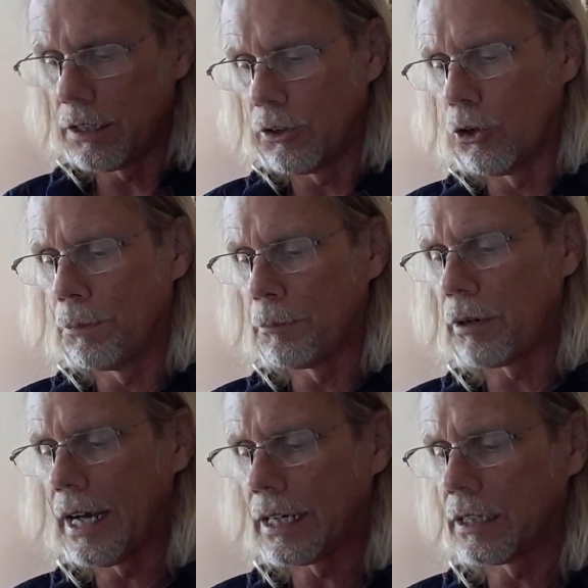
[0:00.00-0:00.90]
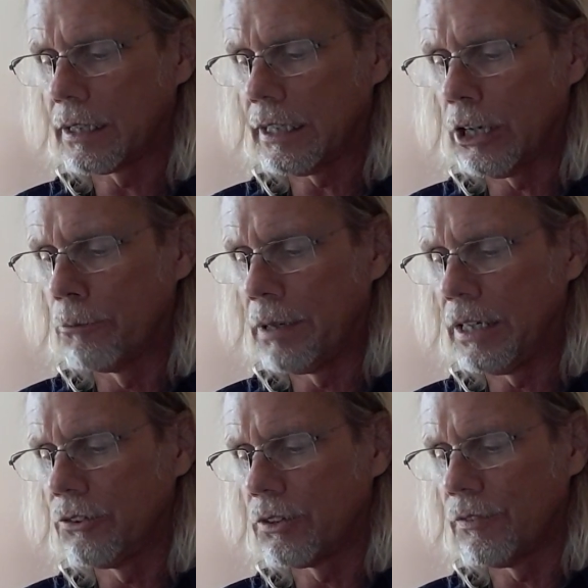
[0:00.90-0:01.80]
open bracket cloud
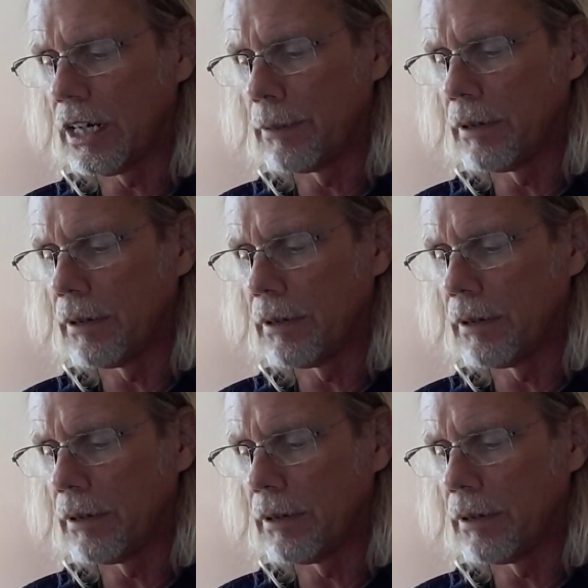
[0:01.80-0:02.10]
base divided